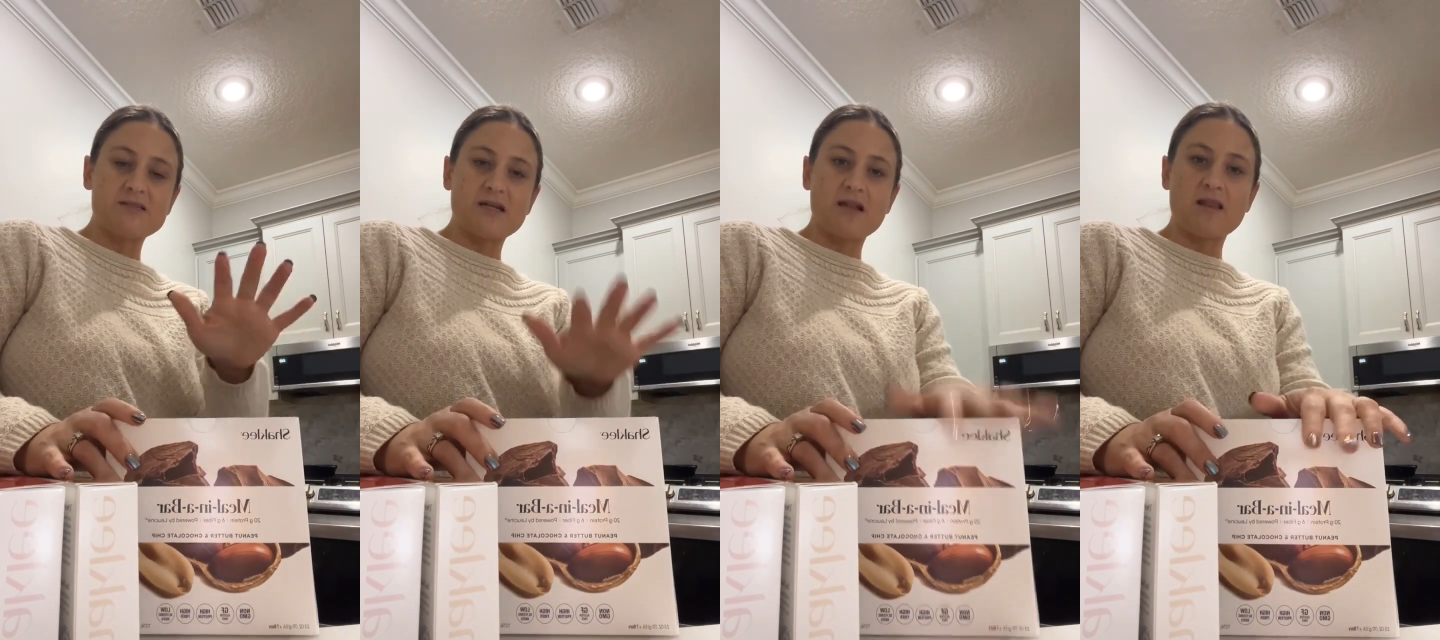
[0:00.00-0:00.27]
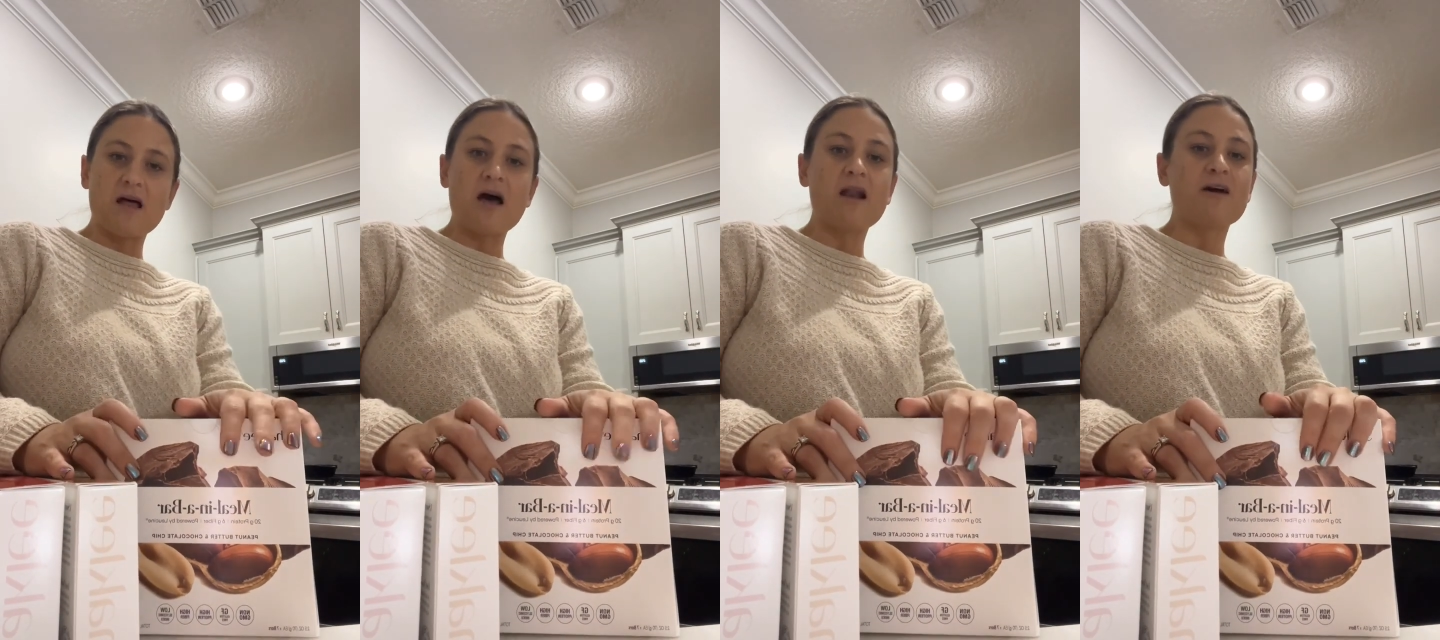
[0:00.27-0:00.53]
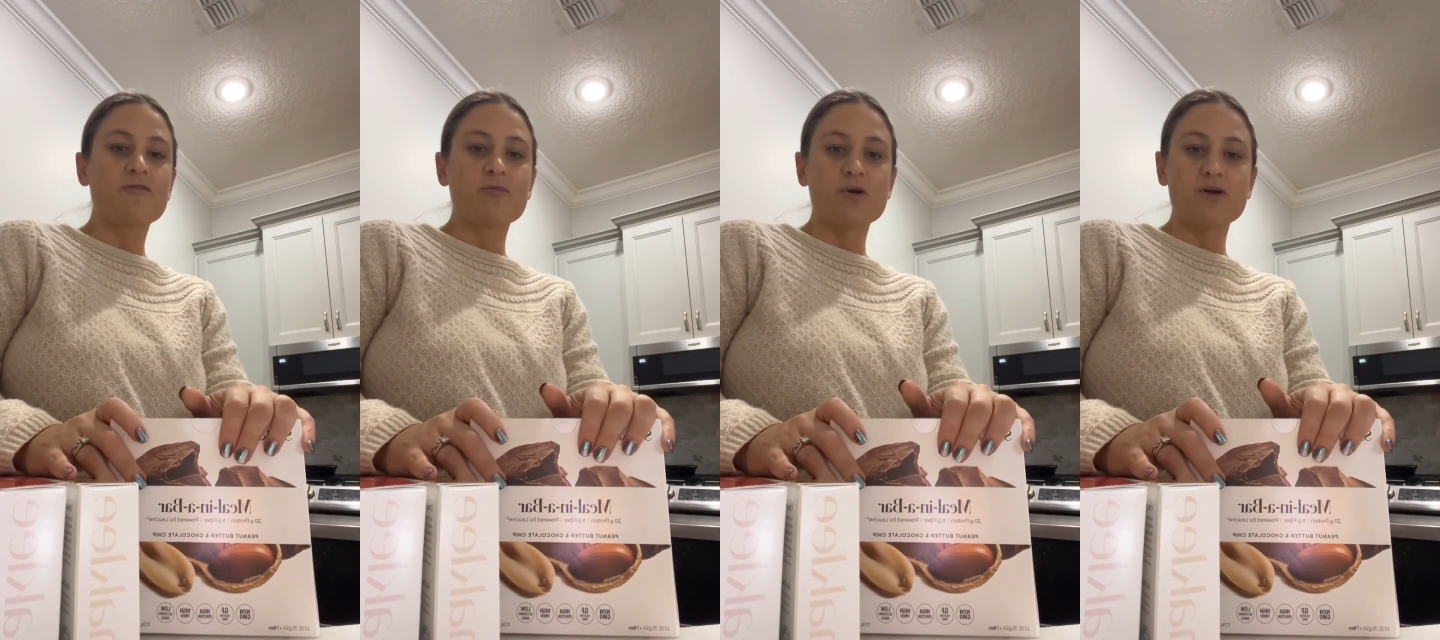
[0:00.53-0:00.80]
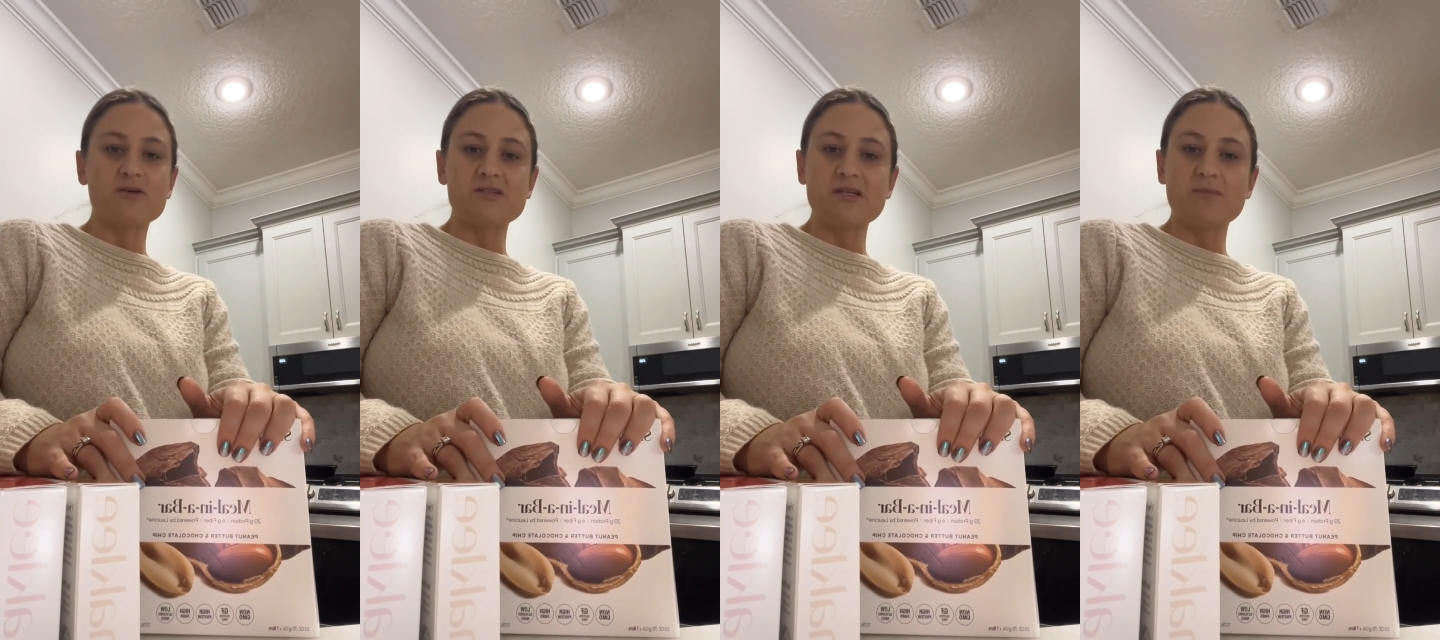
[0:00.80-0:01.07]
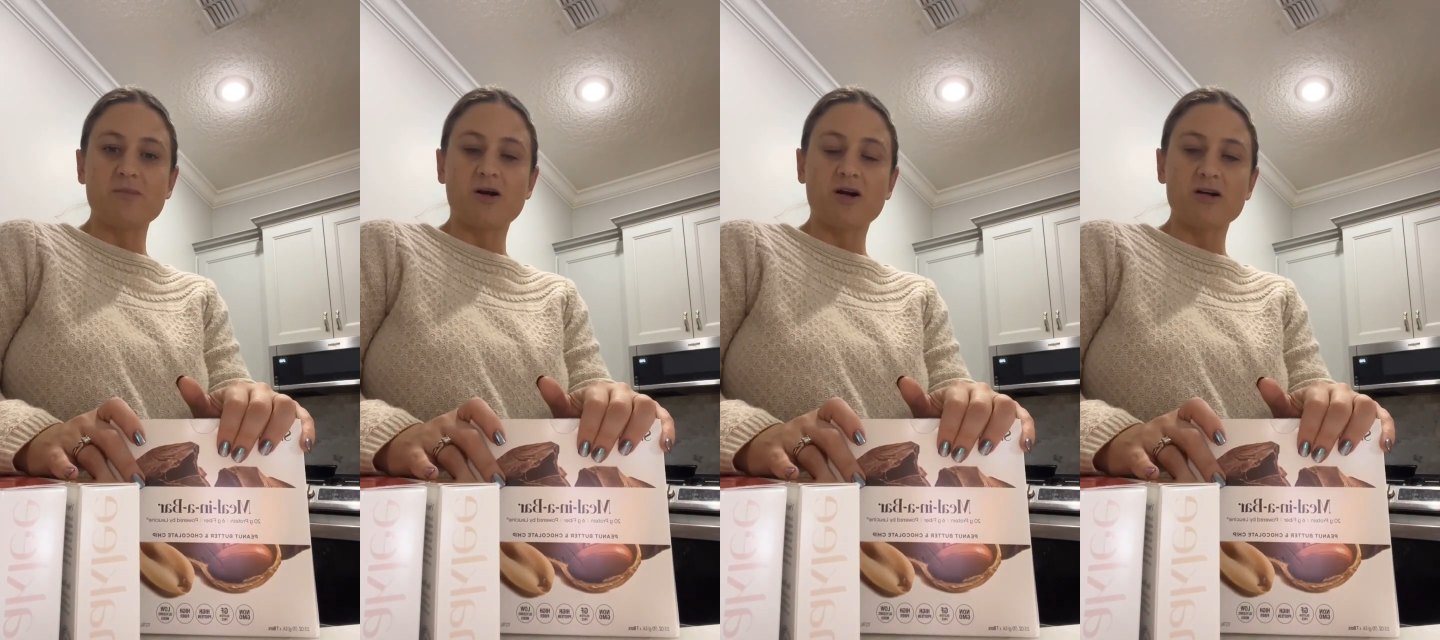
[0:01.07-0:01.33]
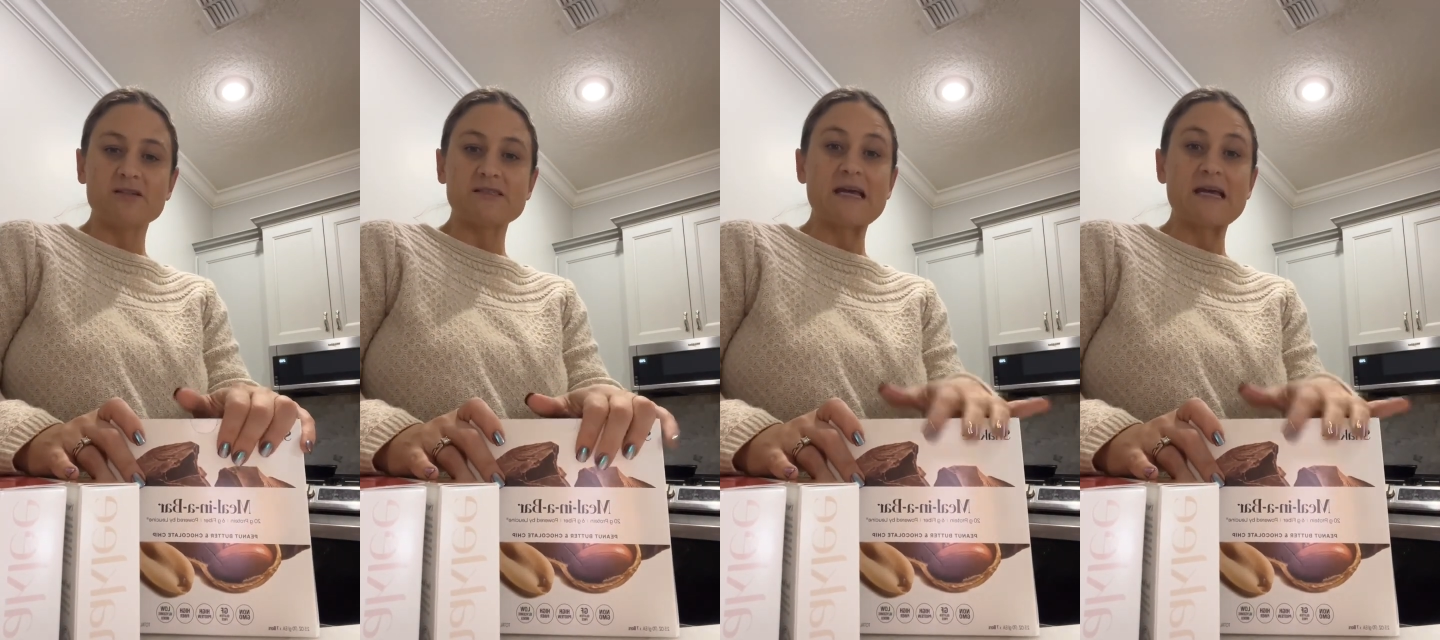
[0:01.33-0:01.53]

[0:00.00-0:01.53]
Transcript: in a lot of protein bars.